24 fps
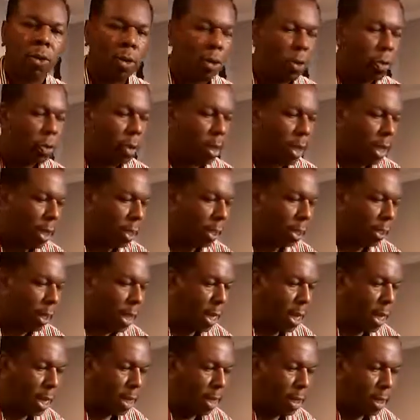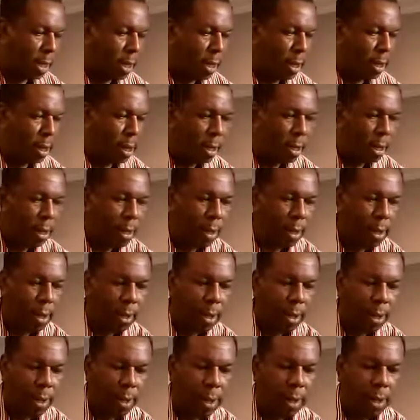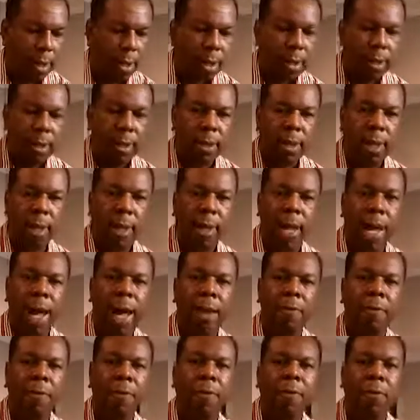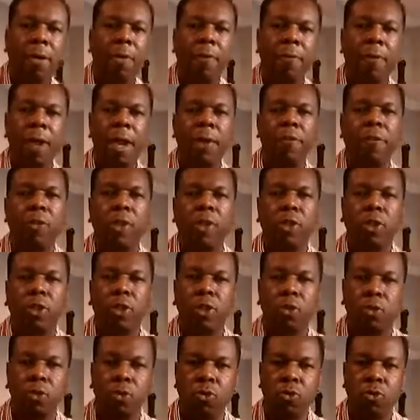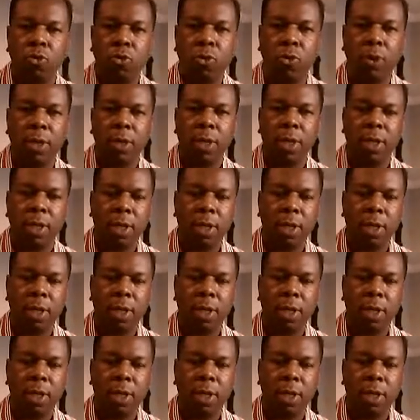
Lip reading: You can extend the life of your favorite shoes